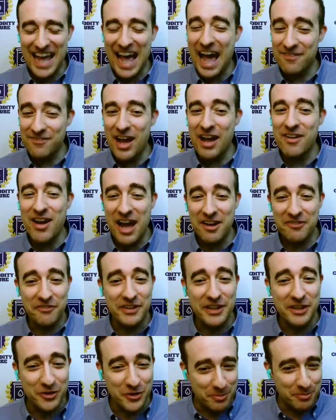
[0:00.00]
Yeah, I
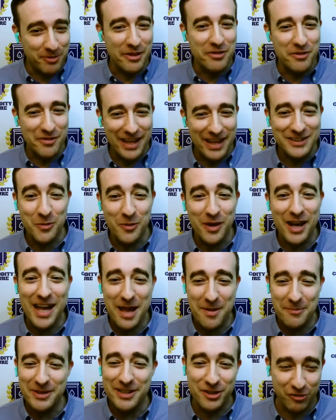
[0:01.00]
feel you, brother. That's
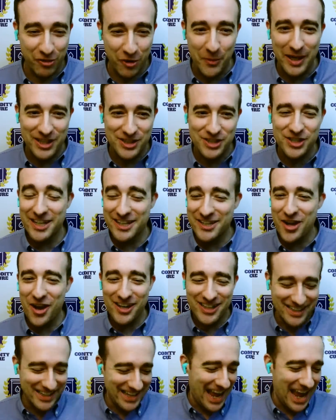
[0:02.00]
why I'm in Croatia and
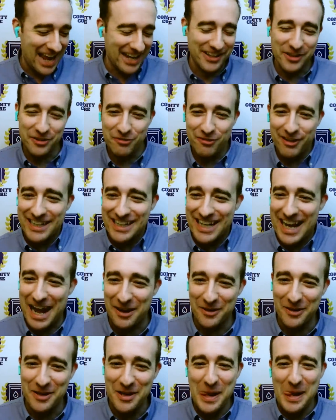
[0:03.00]
not in Canada right
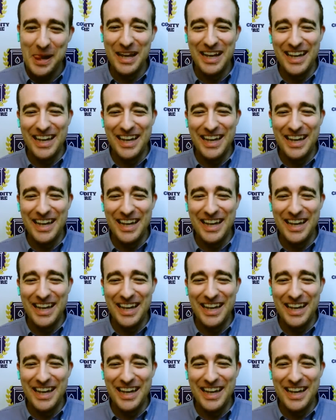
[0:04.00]
now.